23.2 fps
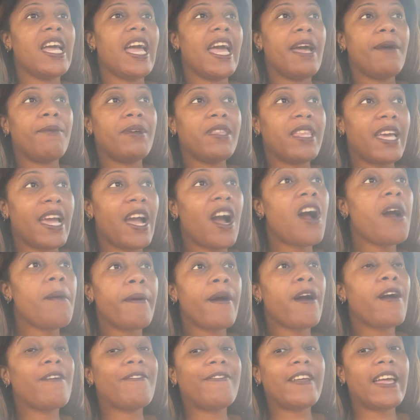And when they aren't
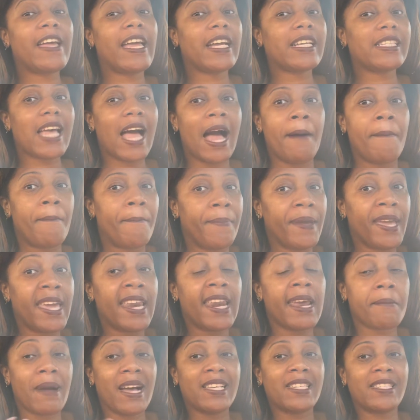perfect, I'm
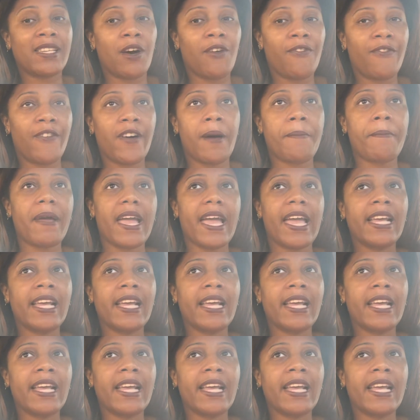beating myself up